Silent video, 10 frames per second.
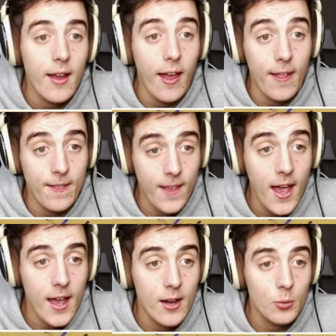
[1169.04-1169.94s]
And
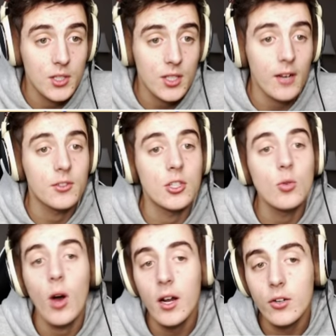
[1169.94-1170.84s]
then we still have
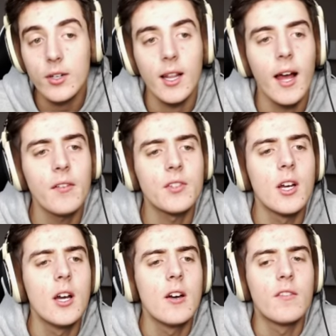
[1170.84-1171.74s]
two hundred left
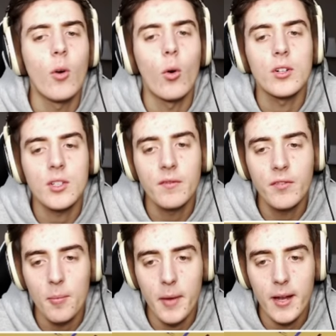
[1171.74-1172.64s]
for some
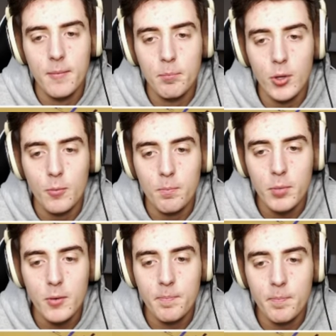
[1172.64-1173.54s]
footmen. Boop,
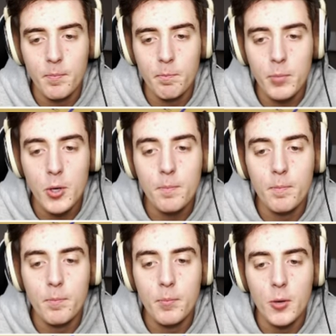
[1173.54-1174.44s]
boop, boop,
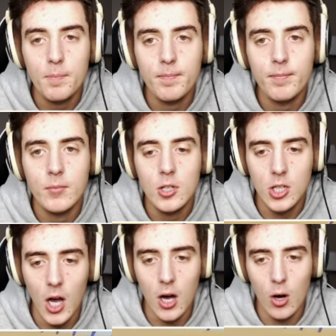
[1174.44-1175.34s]
boop.
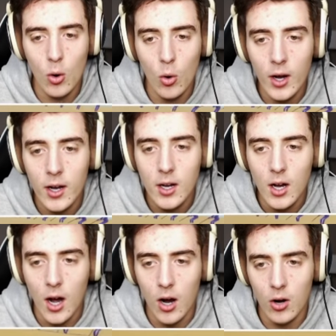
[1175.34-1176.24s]
Go!
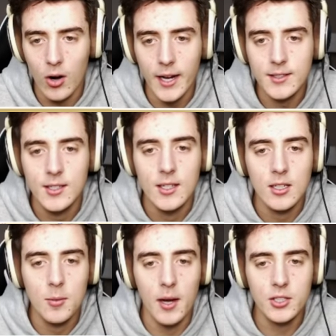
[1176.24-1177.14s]
All right,
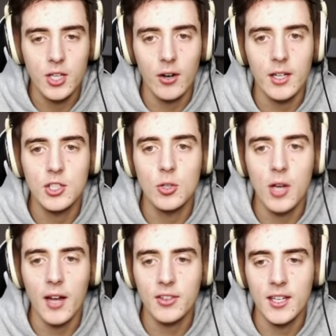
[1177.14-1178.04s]
come on, chariots, you
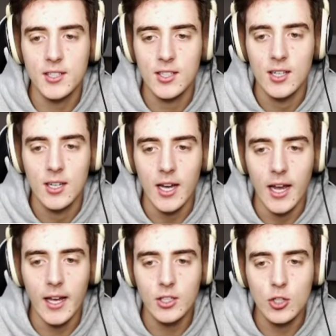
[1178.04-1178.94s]
got this.
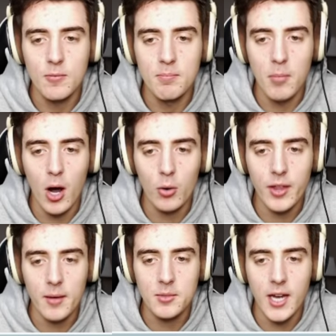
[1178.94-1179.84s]
And you mow
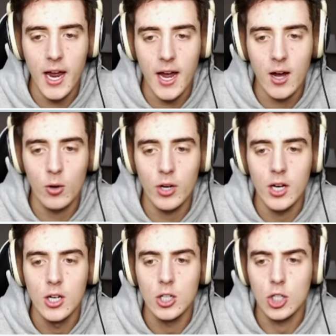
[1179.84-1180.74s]
them down.
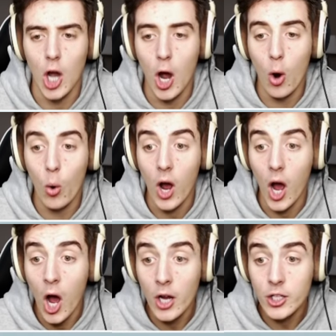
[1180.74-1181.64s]

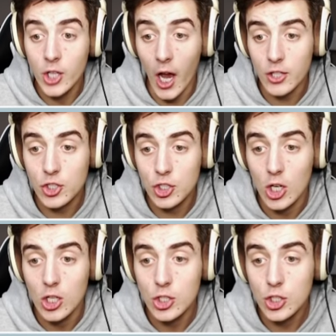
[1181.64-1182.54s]
Go! Yes,
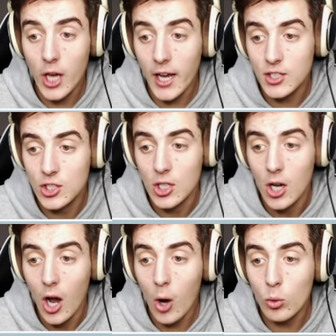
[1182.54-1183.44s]
yes.
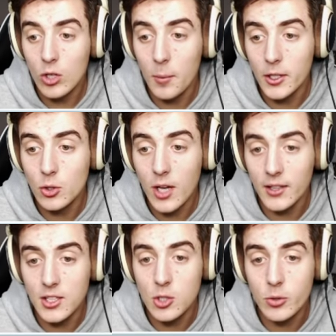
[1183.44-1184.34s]
Oh, come on. You
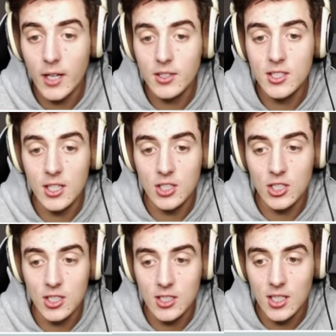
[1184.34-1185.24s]
got this. You got this. Yes, yes,
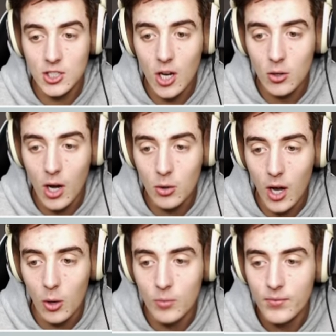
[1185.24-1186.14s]
yes, yes, yes. Go, go,
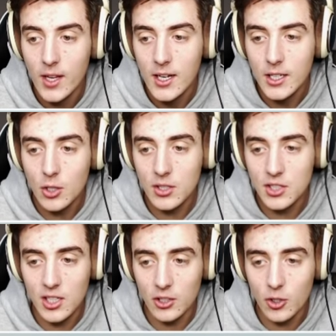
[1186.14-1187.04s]
go. You can
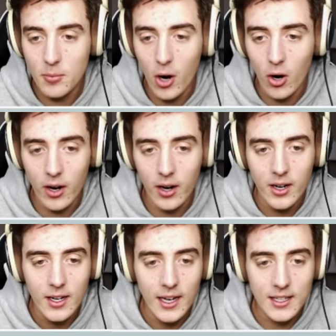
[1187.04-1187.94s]
still do more.
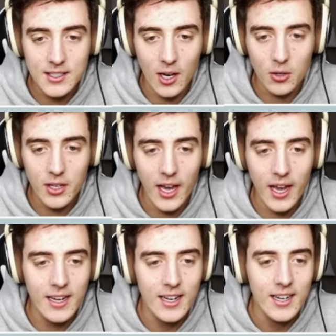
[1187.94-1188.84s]
It's
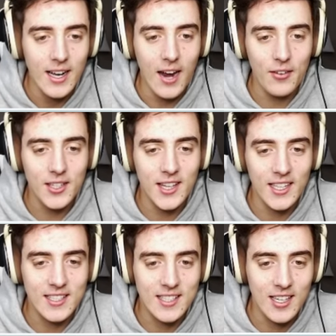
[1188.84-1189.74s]
okay.
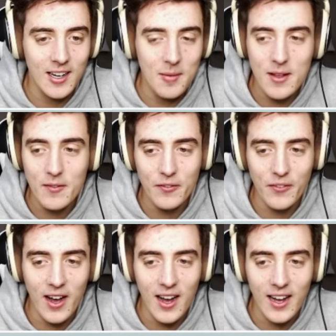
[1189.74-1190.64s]
Everything's gonna be
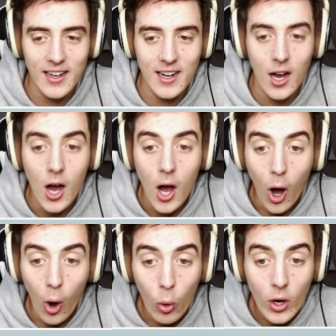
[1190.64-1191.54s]
fine.
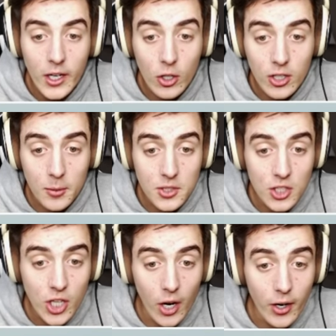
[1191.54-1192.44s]
Oh, here comes the
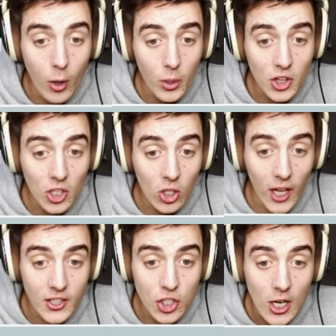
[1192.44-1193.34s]
chariot with the
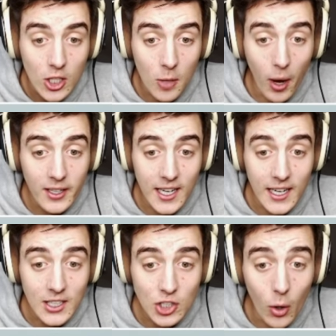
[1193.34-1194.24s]
clutch. Come on, can
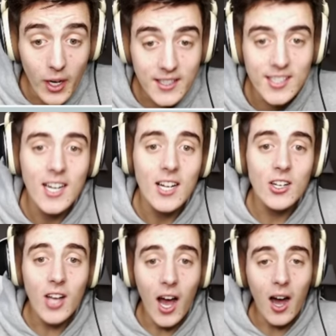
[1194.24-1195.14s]
he do it? No.